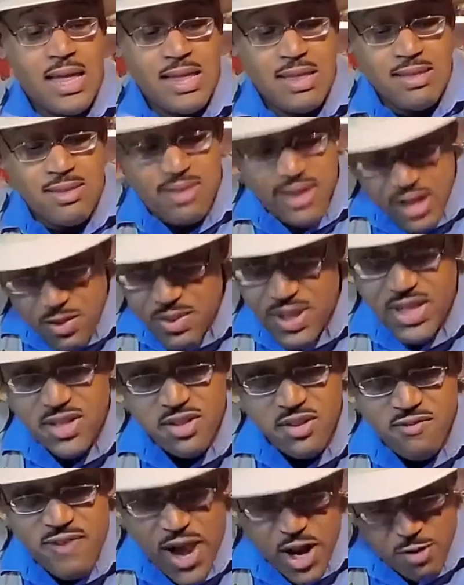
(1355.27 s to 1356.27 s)
Then we get to the
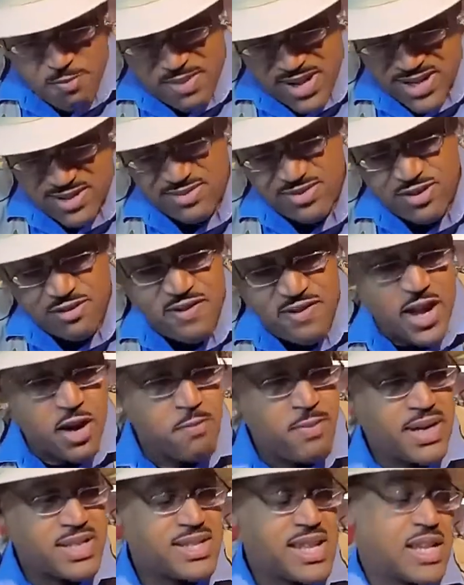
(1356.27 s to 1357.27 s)
final bit, the final
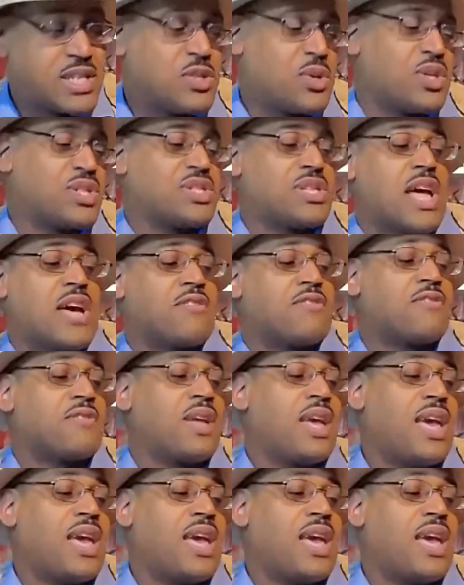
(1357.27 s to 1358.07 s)
bit of Stegosaurus stuff.